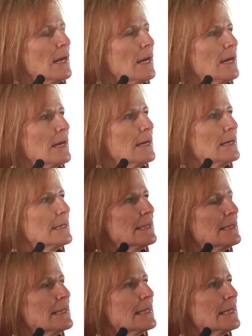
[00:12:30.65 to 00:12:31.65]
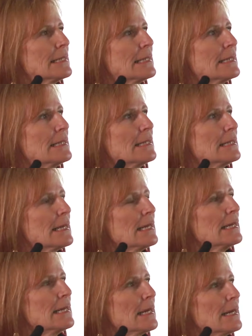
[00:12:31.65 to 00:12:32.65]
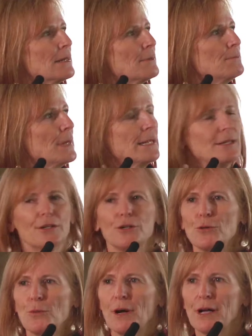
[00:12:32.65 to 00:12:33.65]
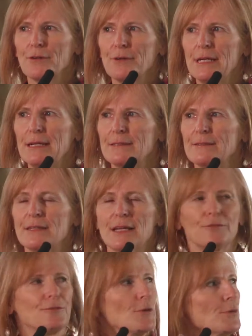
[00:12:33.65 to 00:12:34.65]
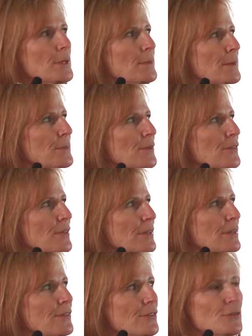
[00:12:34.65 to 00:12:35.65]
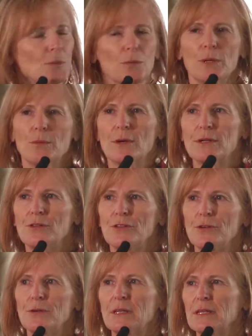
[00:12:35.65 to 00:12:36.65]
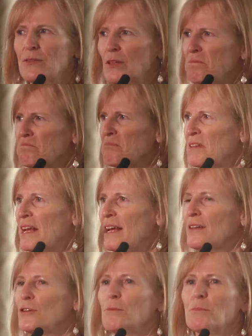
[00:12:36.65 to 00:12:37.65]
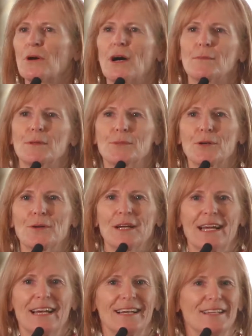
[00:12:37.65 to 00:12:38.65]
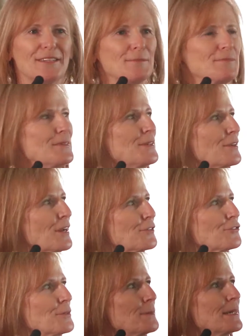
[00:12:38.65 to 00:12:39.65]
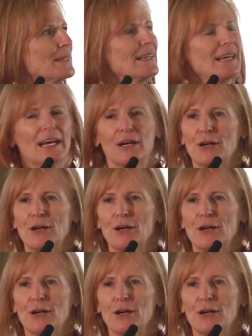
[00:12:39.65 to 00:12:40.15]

they made an inquiry and phoned them up and said, this is what we want to do. And they said, no problem, go ahead. You know, countrymen,